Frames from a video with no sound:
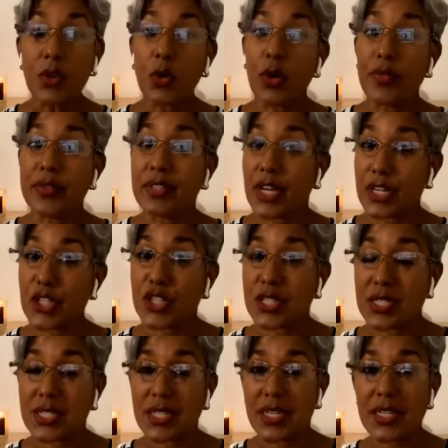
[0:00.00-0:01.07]
or the Dutch
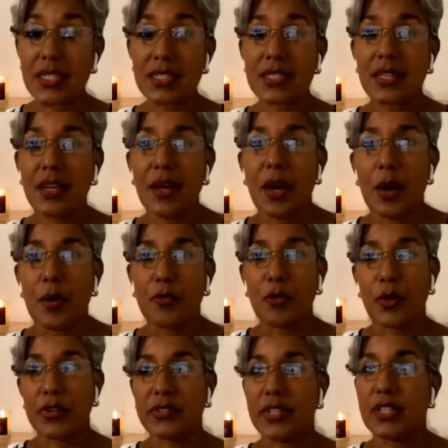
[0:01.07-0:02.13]
disease. Of
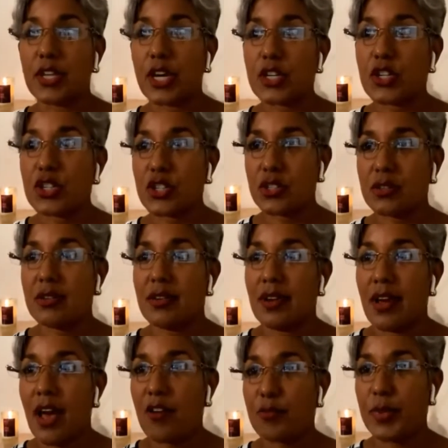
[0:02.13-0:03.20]
course, the Dutch
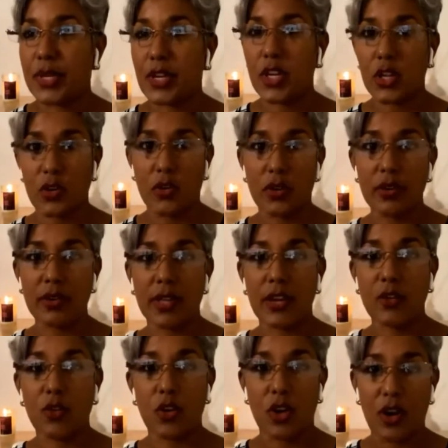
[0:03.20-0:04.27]
have been cured. They
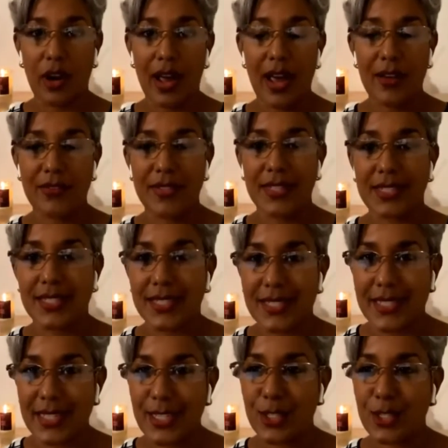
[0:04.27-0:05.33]
no longer have this
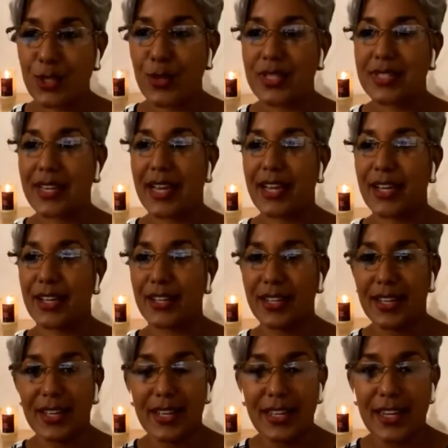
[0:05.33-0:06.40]
disease. So it's like a